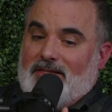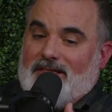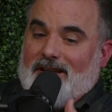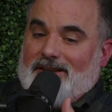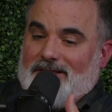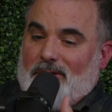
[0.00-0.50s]

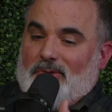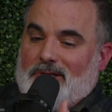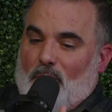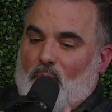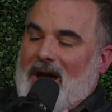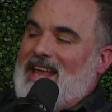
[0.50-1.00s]
the the,
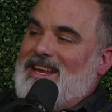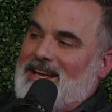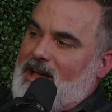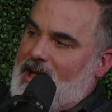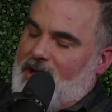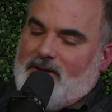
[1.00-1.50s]
the
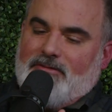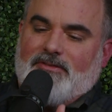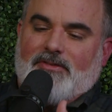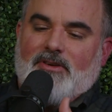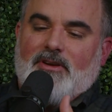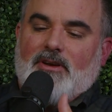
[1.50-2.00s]
wedding
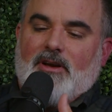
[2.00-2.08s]
of